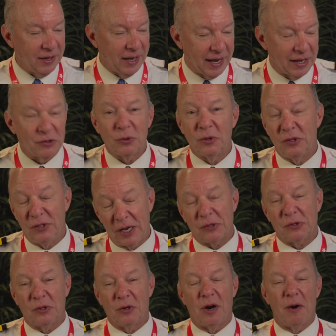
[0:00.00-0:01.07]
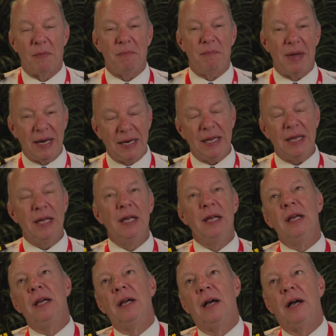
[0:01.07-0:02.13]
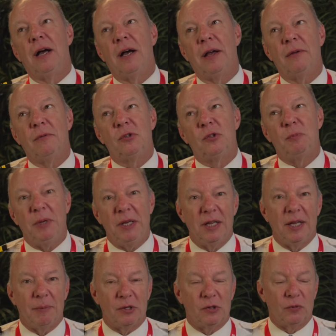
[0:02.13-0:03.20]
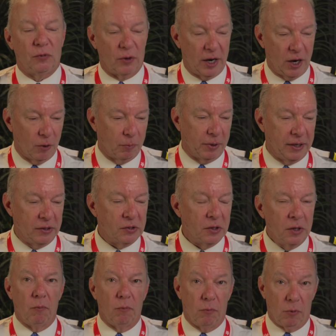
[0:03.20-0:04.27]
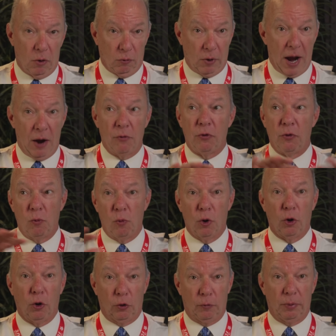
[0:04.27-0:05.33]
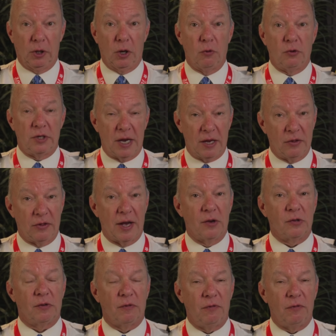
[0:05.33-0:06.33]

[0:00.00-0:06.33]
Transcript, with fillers: the answer is yes, there are many uh, speed limits for airplanes around the world below 10,000